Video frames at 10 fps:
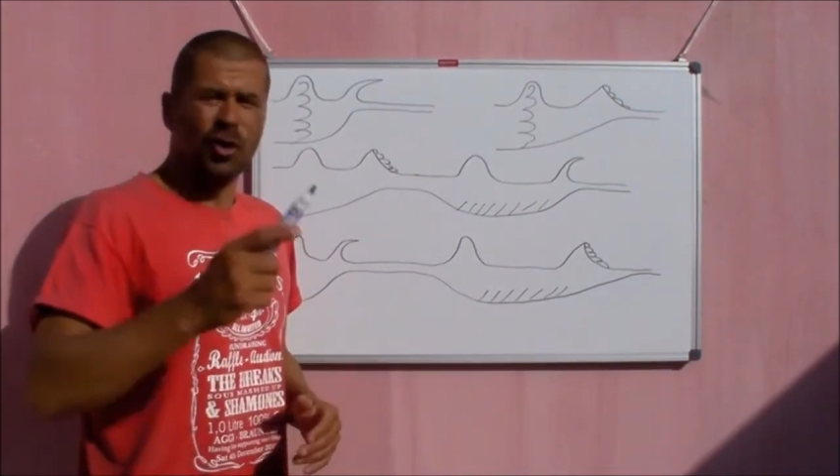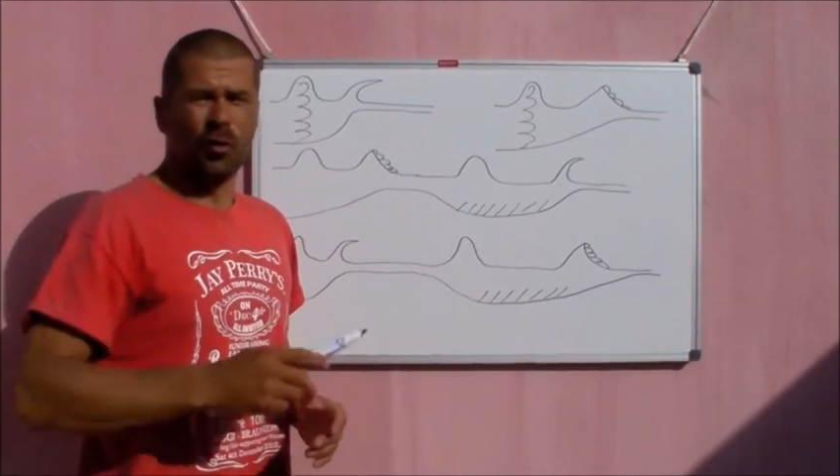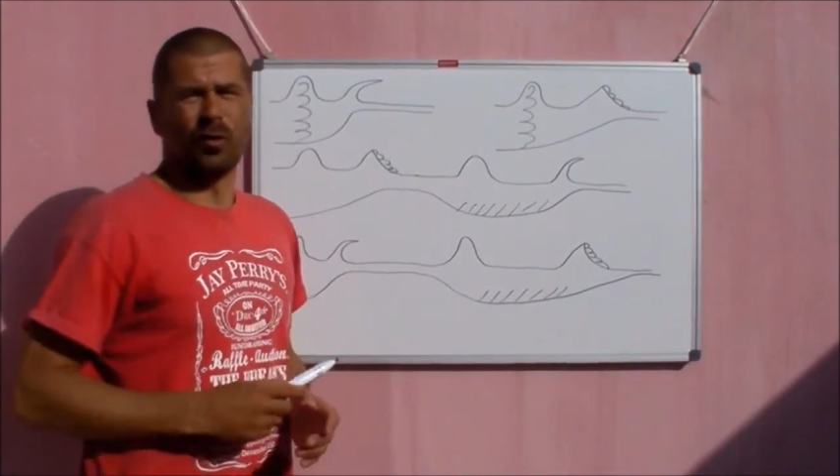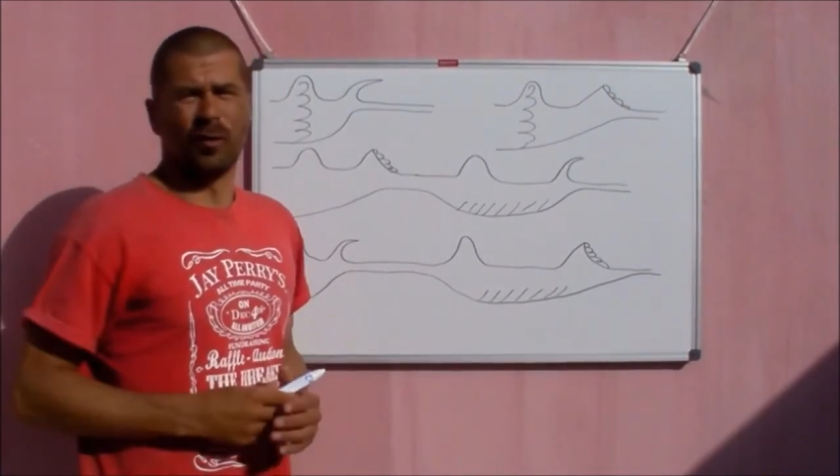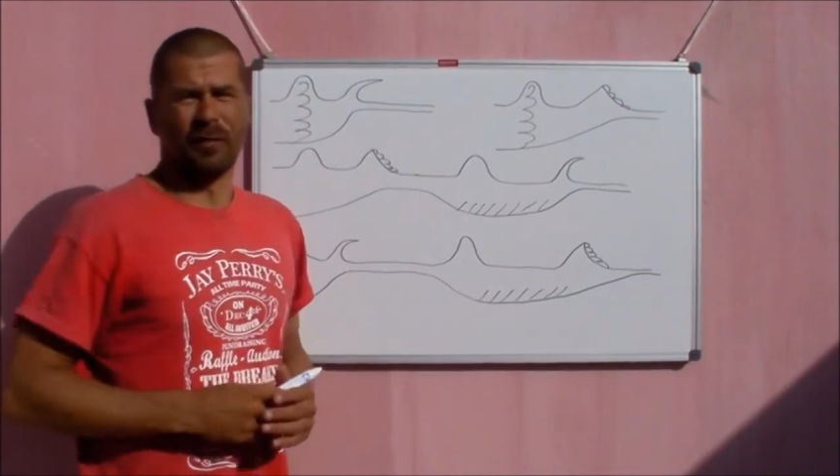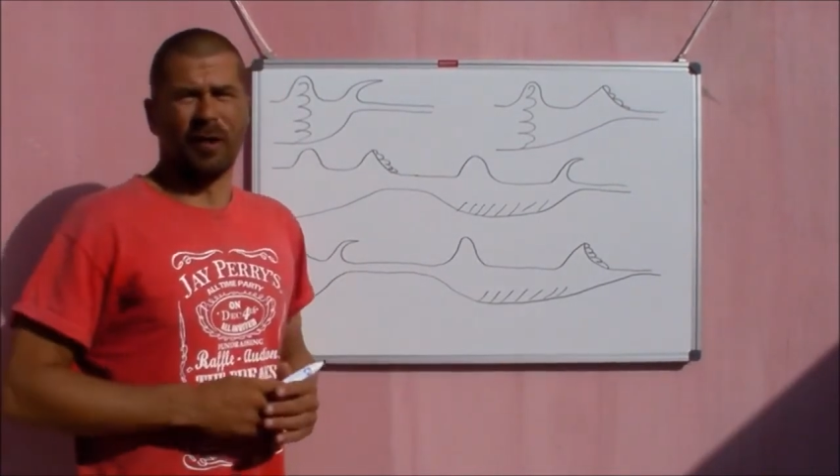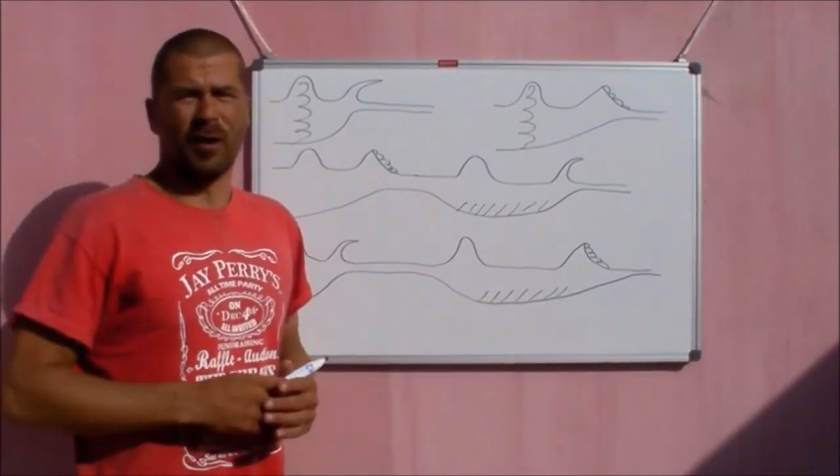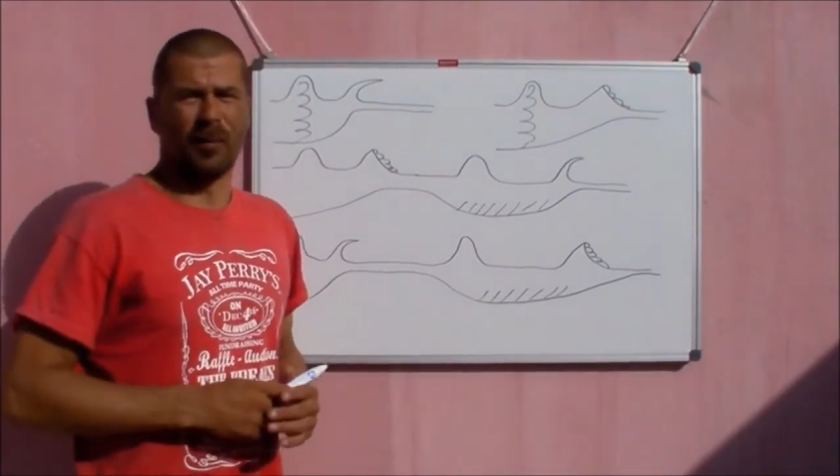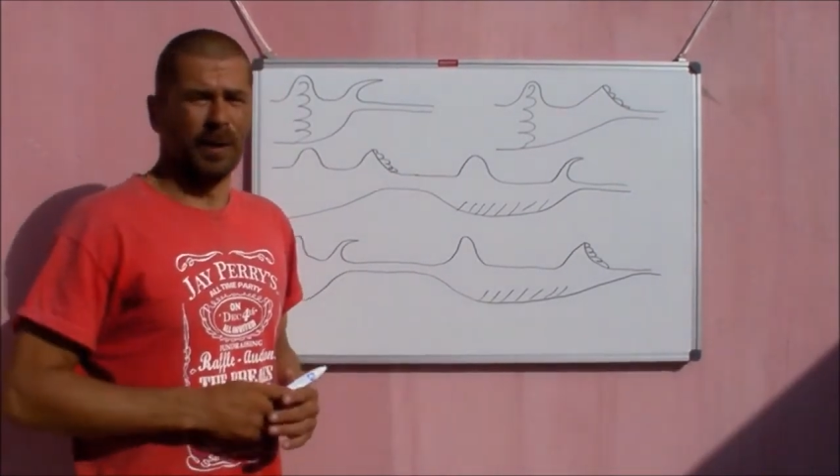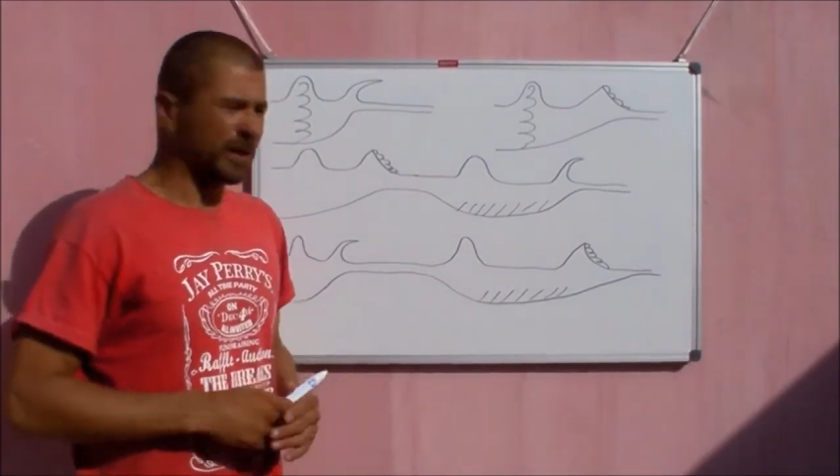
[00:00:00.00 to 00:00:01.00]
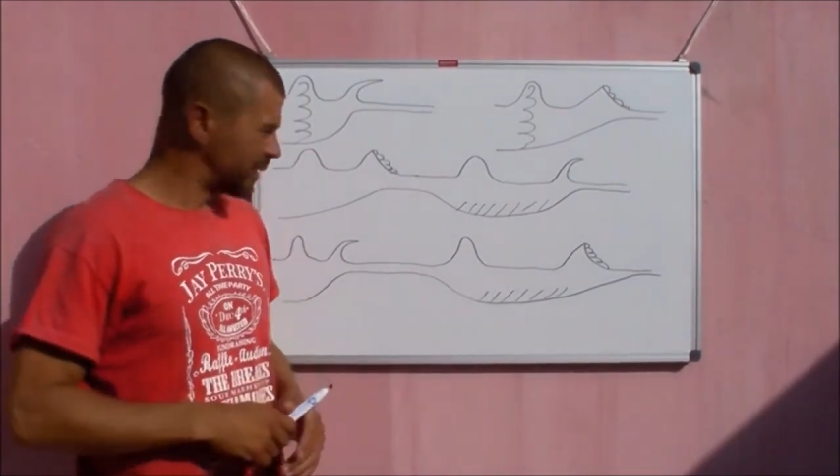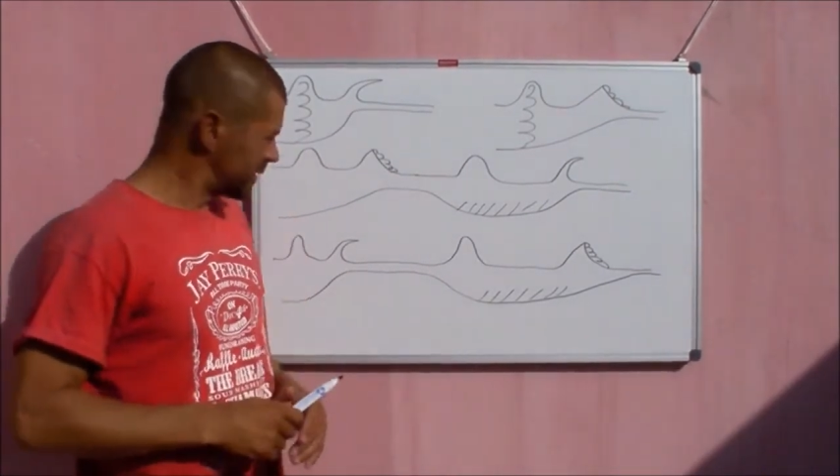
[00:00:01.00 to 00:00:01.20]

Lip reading: know your environment.